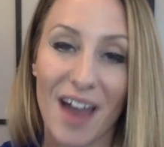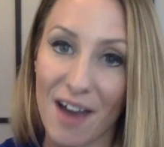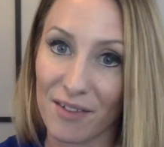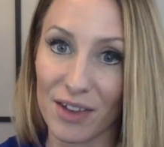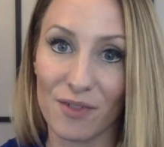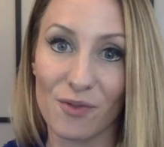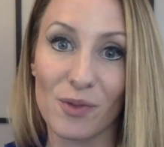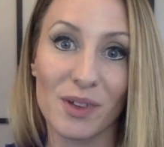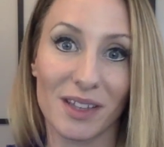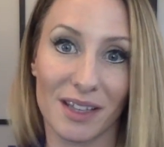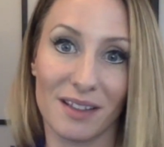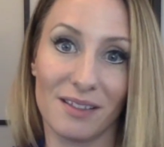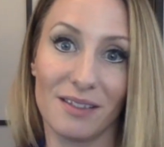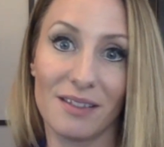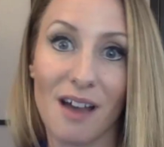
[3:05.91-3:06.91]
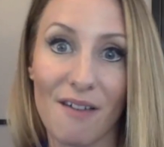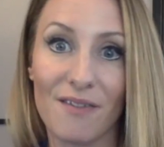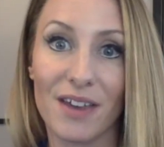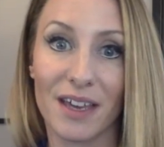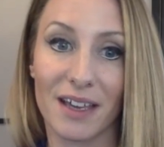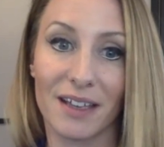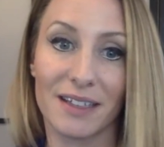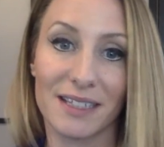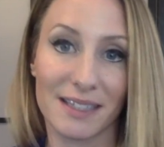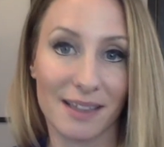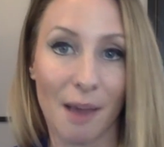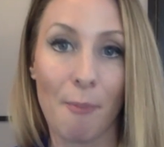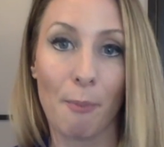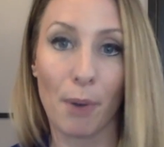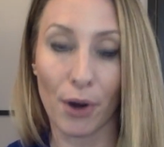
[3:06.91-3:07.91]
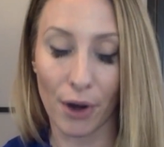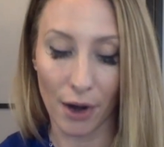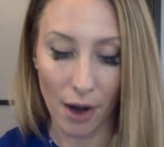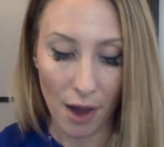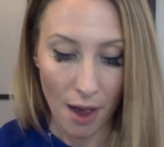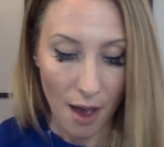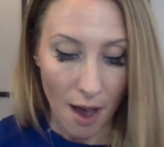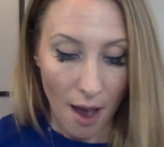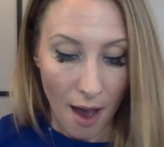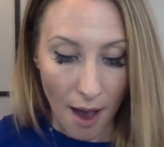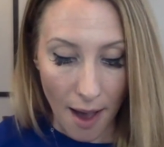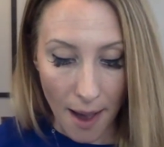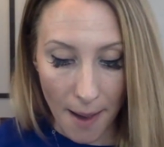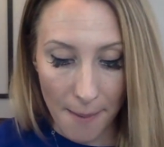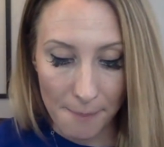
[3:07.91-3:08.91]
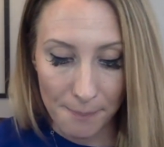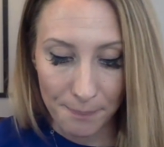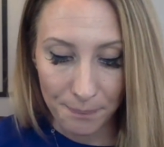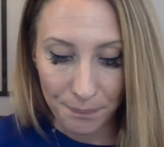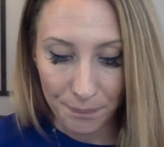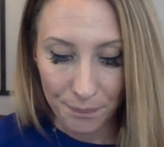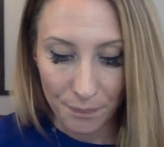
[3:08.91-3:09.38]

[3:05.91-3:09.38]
having a really loving December, um,